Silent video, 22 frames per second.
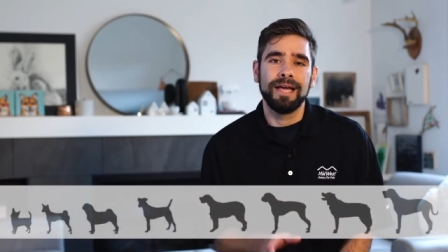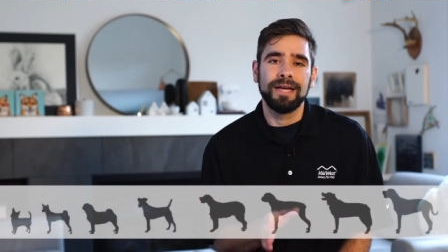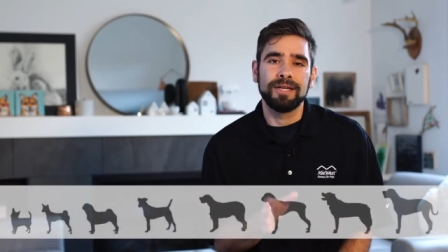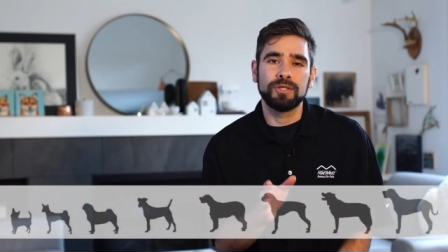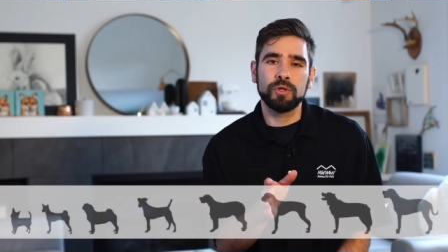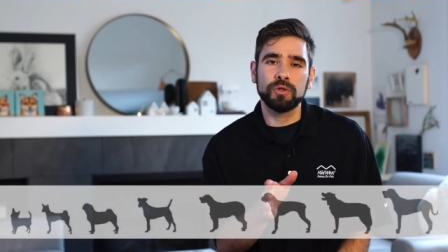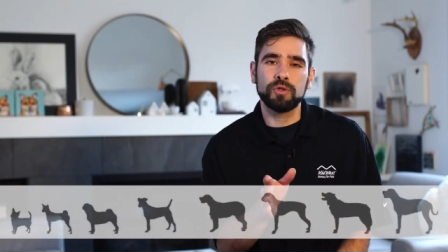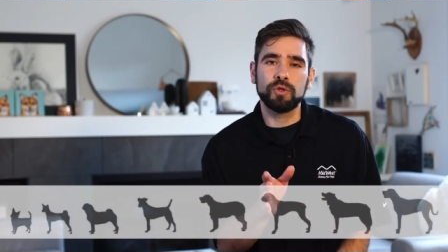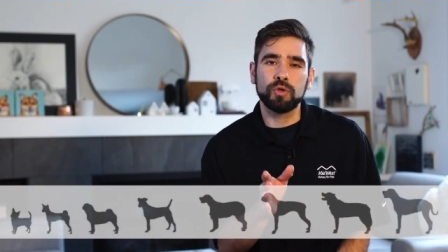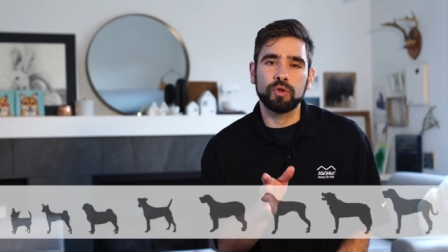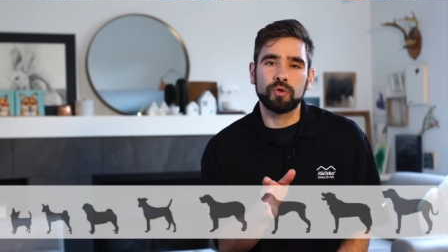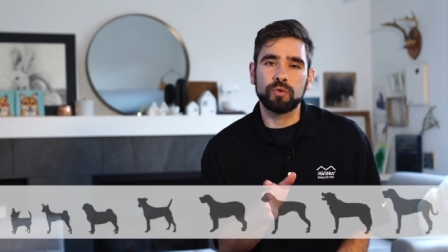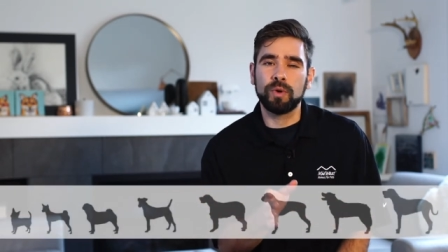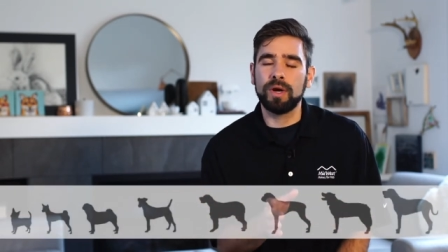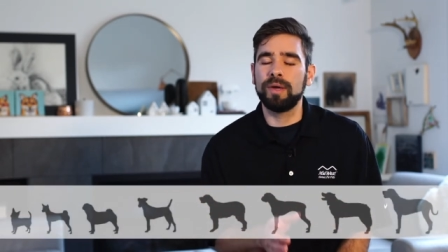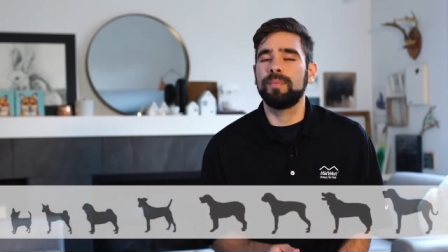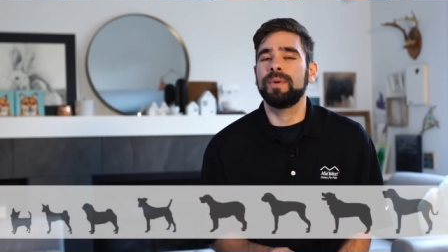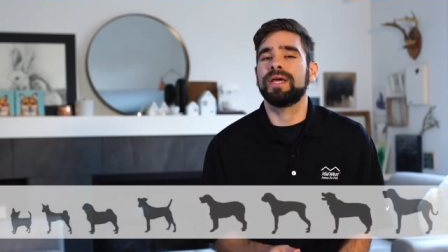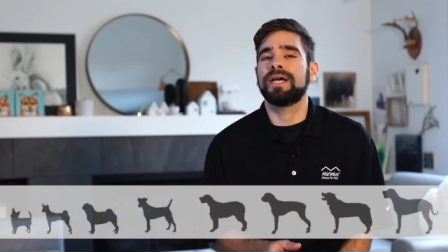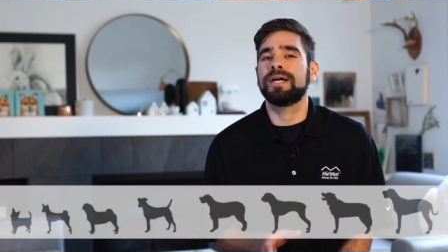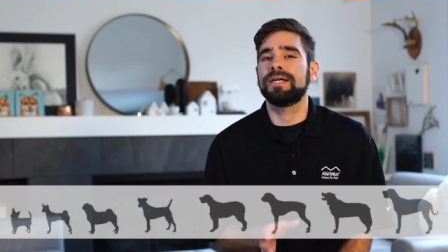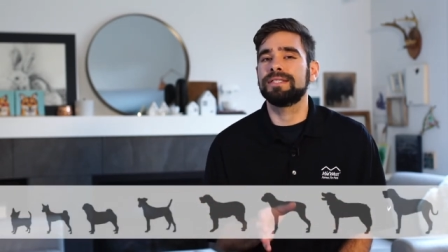It's also
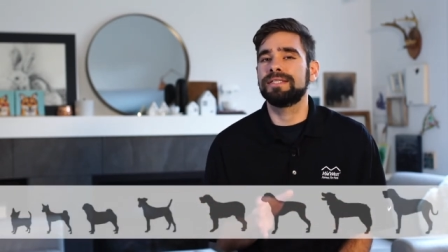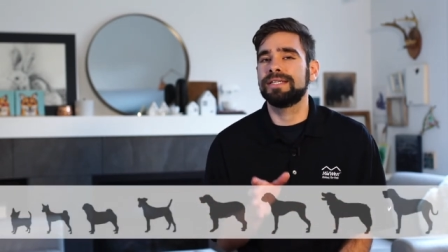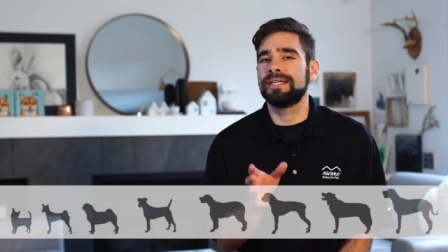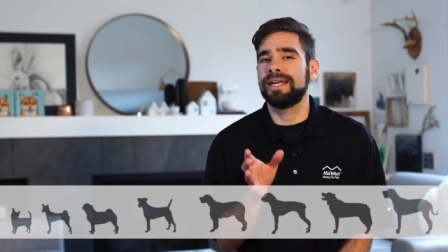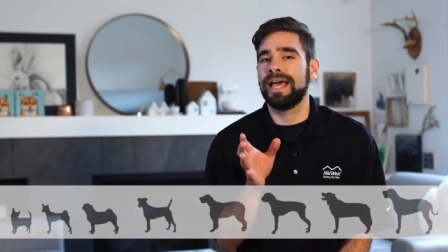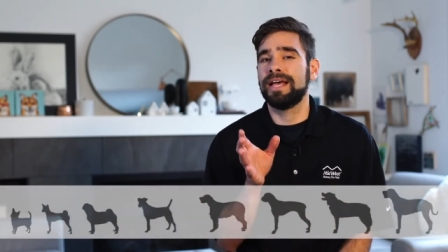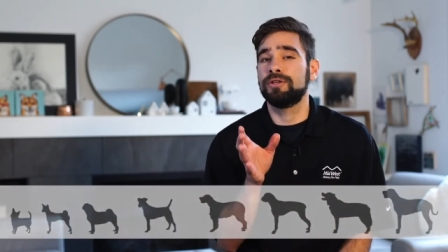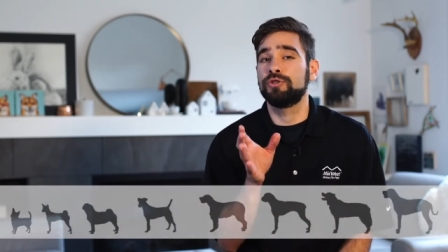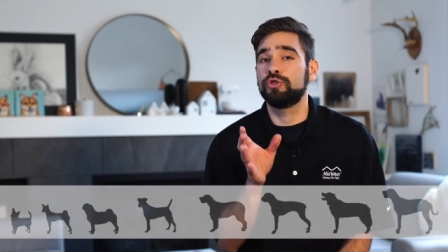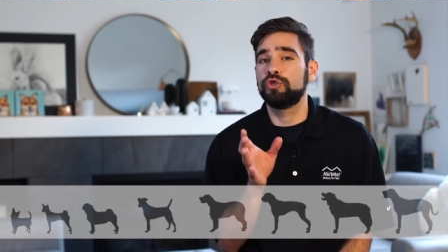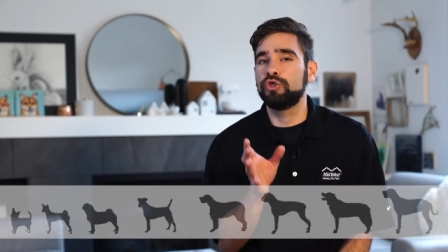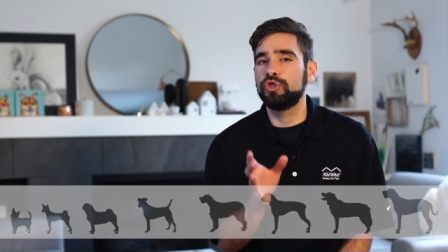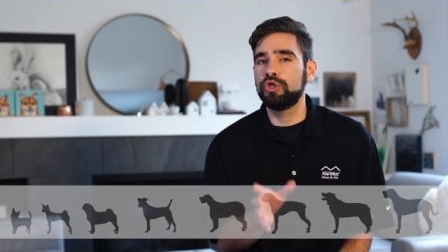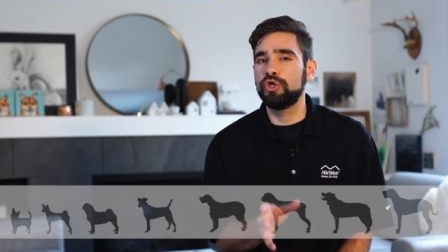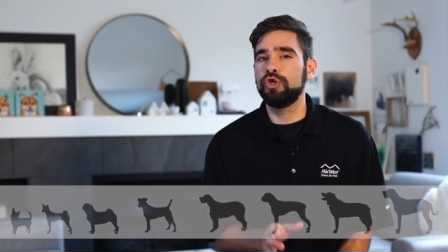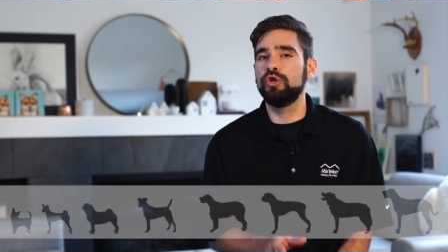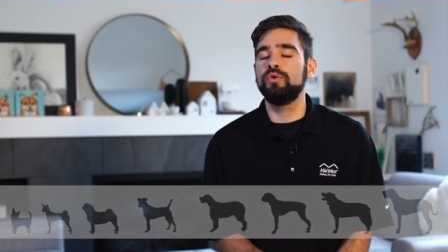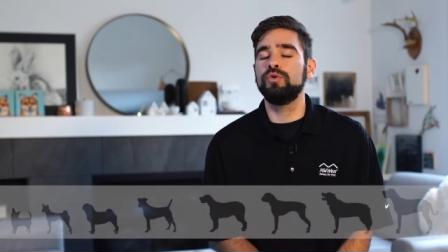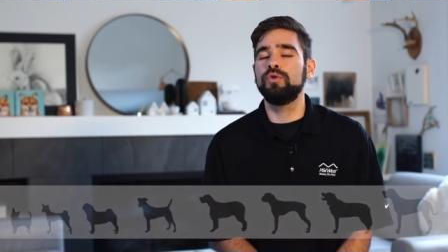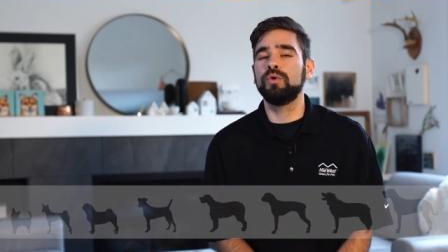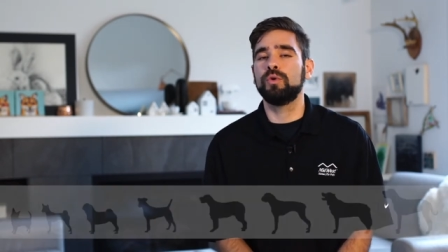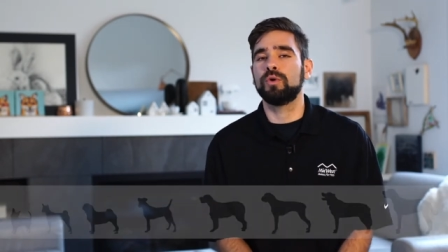great because it has
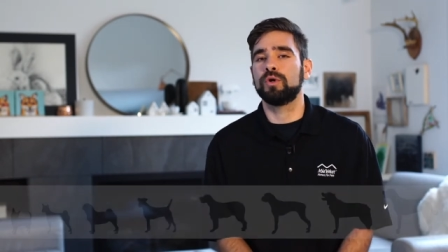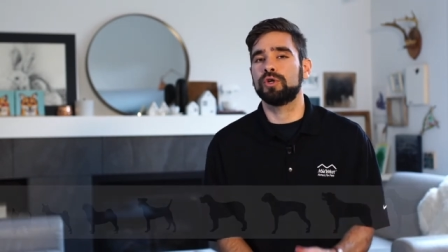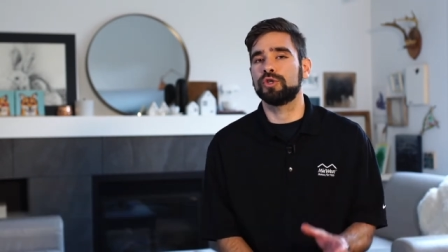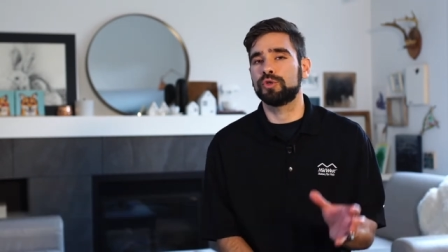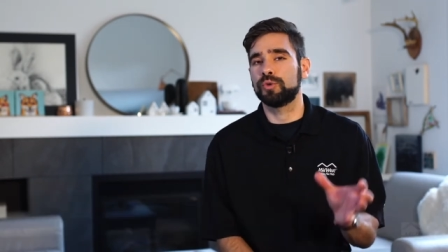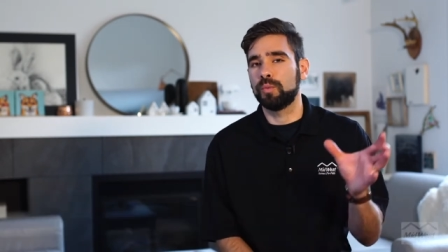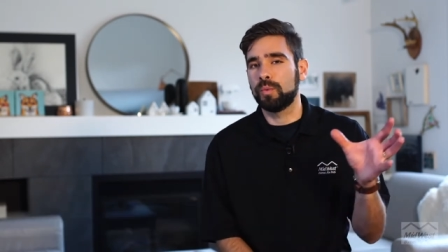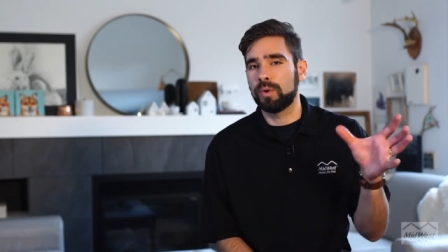two doors,